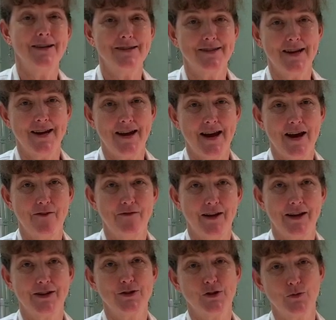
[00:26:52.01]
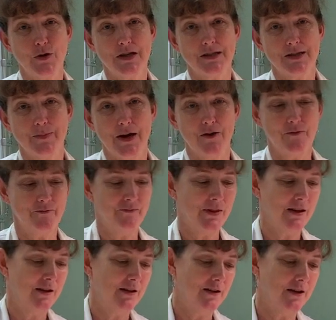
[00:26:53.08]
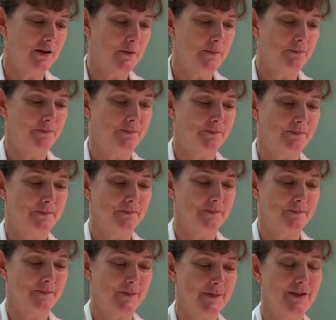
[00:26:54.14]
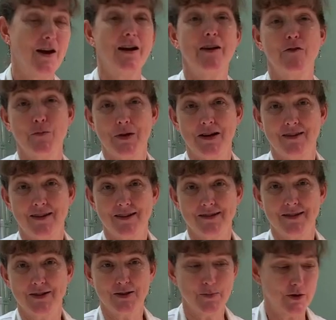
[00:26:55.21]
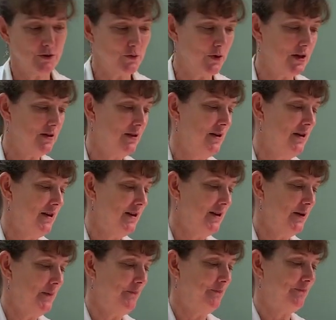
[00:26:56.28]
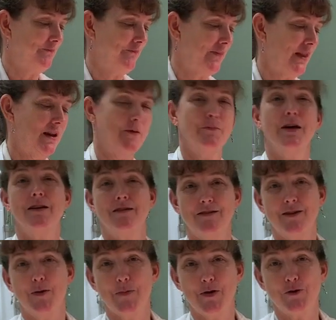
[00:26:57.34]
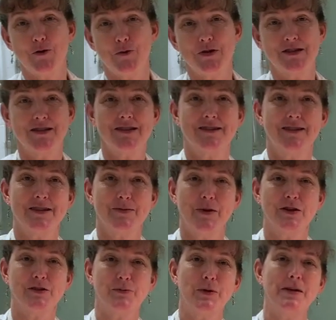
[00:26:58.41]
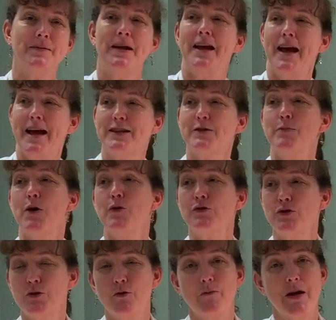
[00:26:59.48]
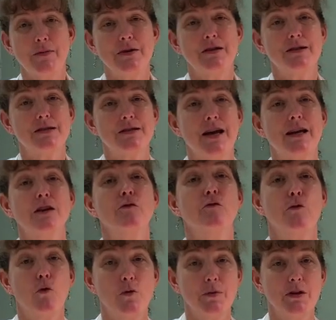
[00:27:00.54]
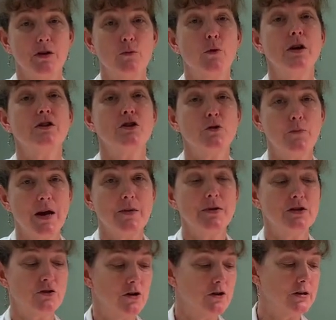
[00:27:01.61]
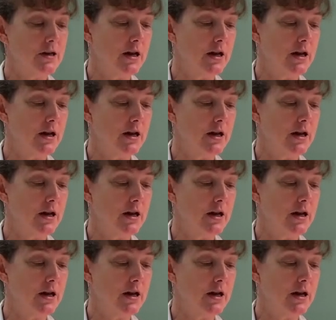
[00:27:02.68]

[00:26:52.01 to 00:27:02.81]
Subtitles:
say have like a sweet smell. Not everybody thinks they smell sweet. But a mother always thinks they smell sweet. As opposed to a baby that's taking formula. Once your baby starts